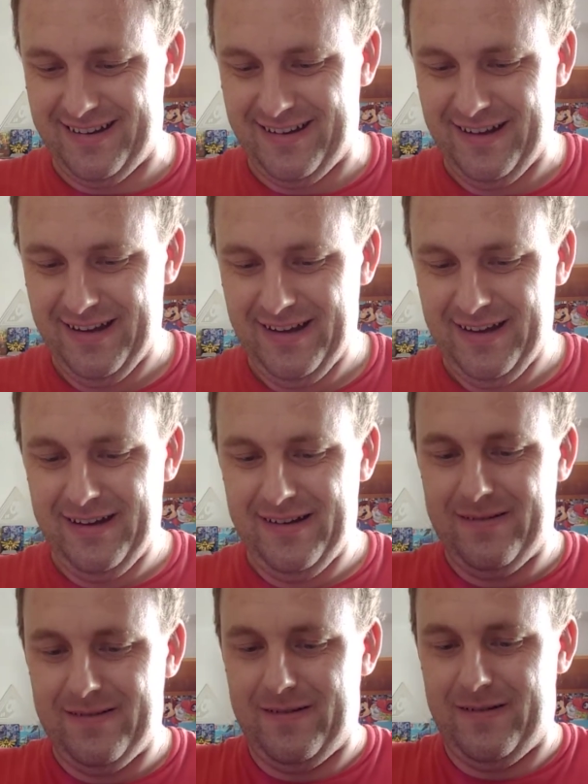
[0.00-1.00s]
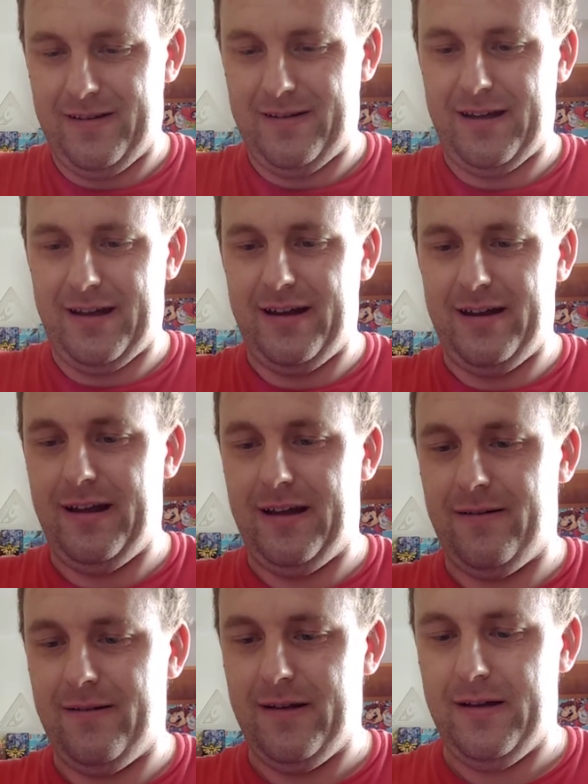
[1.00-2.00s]
Right, okay, now
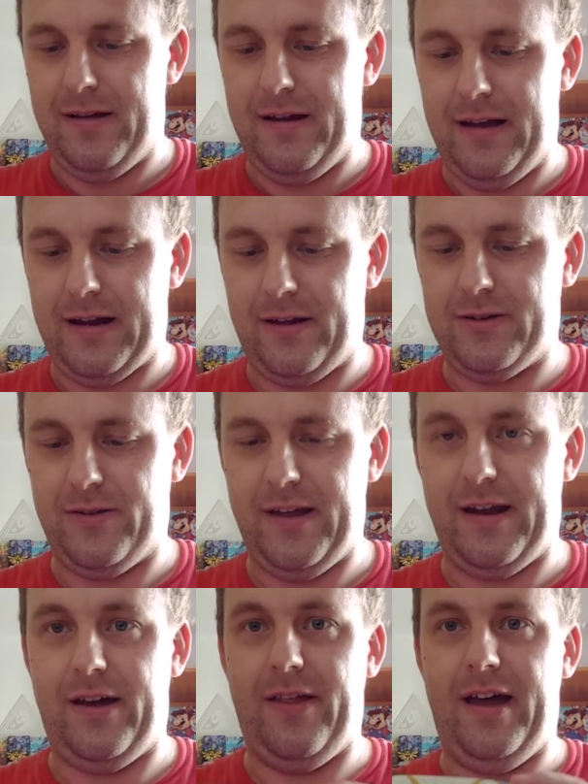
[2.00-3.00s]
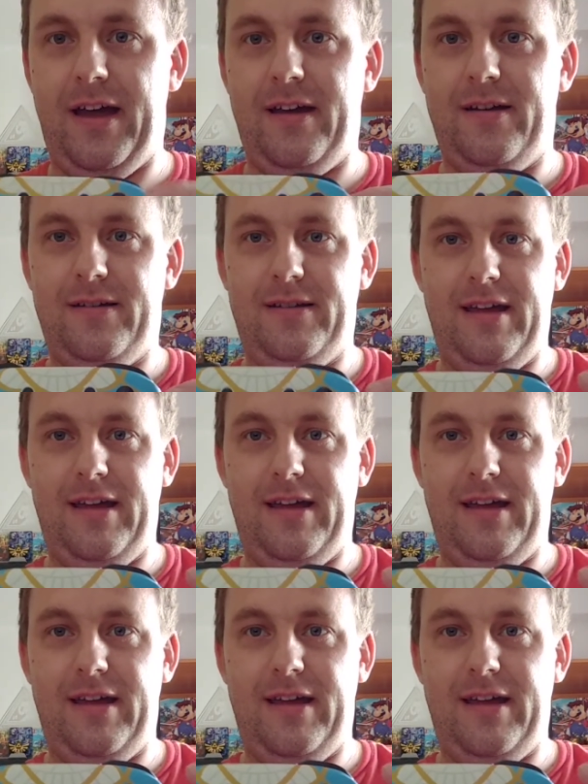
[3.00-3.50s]
that goes on there like that.